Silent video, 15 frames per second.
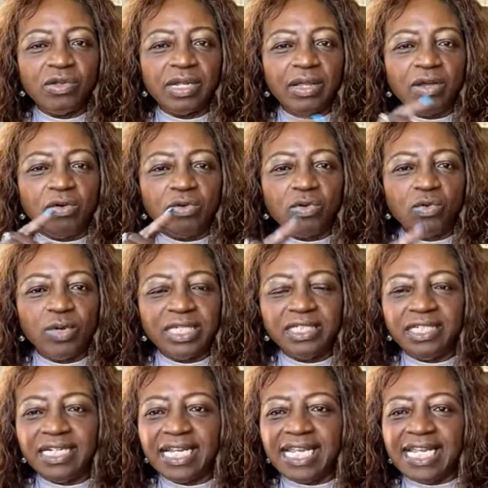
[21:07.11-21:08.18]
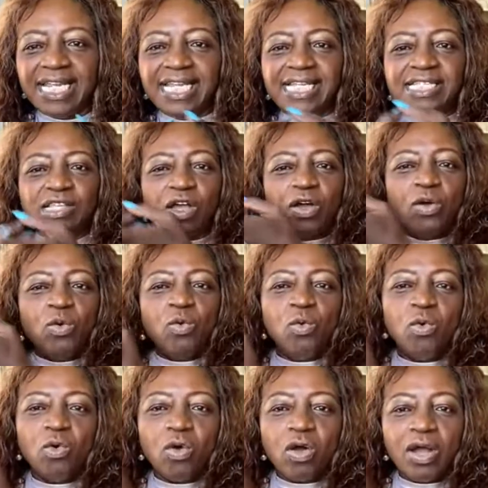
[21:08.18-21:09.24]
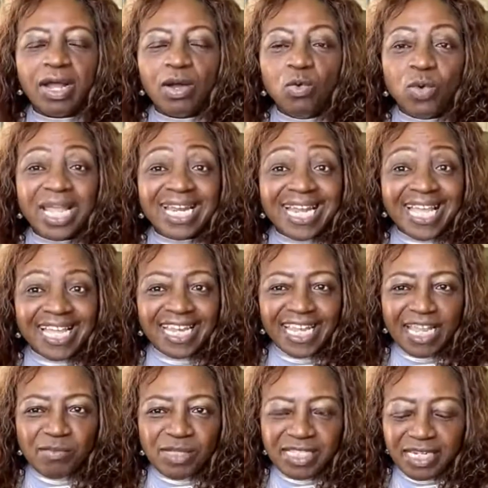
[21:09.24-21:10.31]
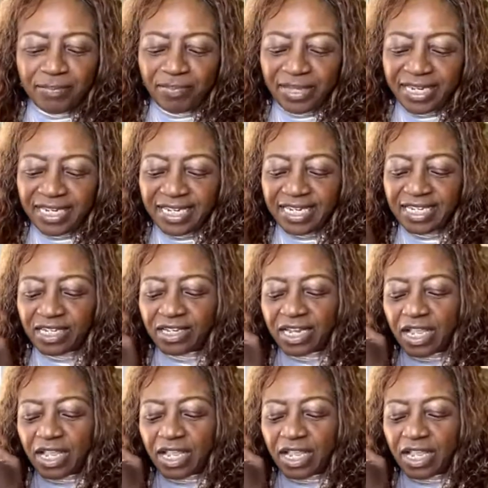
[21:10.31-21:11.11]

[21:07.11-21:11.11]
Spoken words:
the whole question is who can I claim as a dependent?